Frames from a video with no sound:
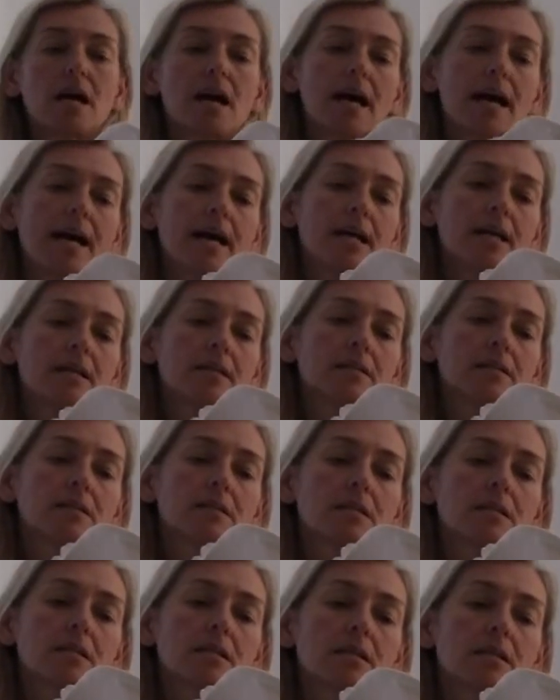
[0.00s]

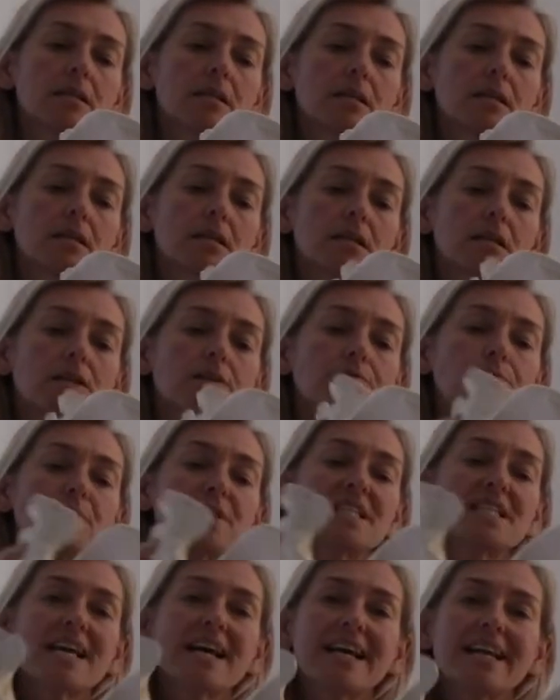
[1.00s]
And if we
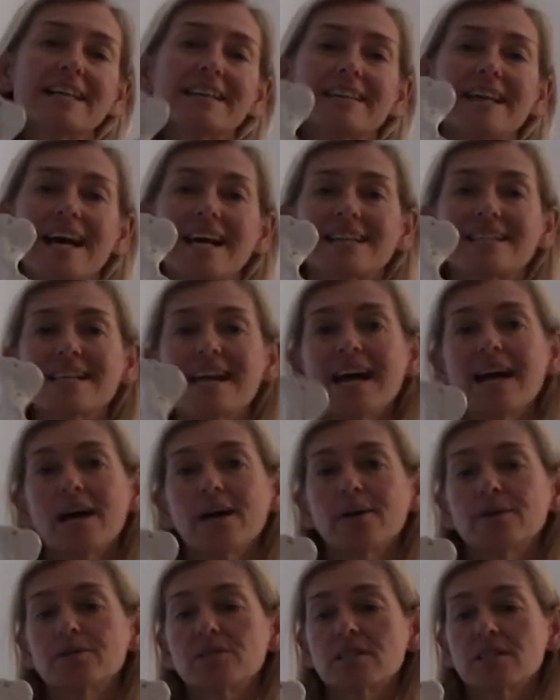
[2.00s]
take that
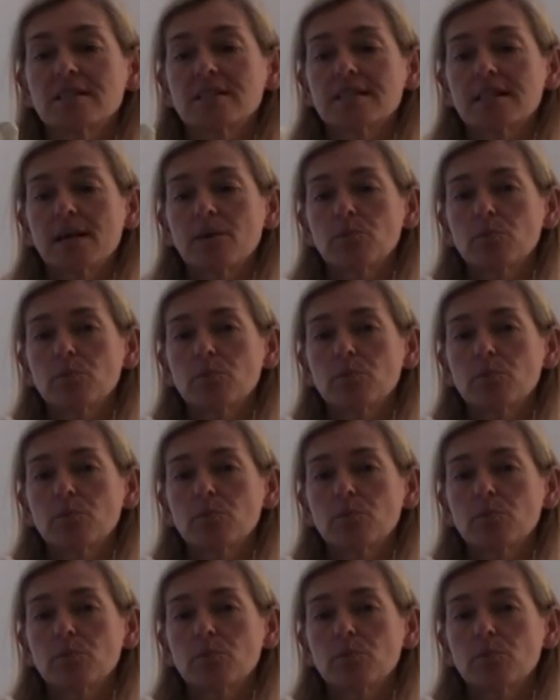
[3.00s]
out and say,